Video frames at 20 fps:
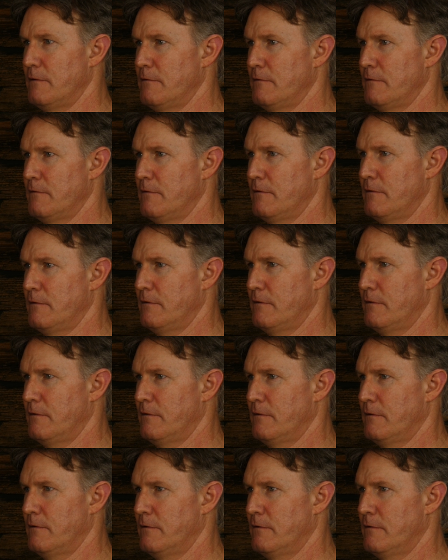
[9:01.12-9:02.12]
It's
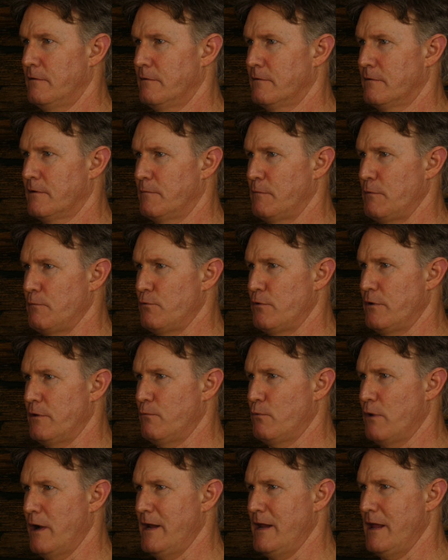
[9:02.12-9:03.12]
going to be pretty
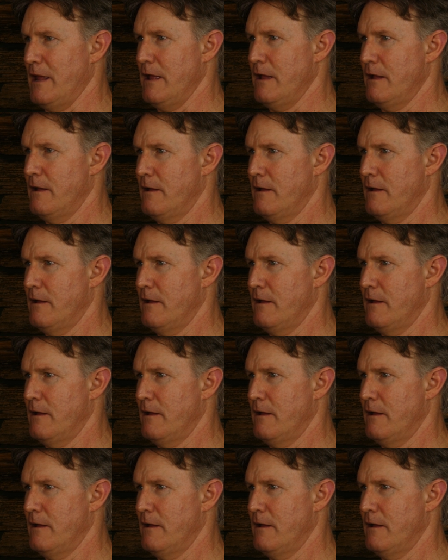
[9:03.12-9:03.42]
weighty.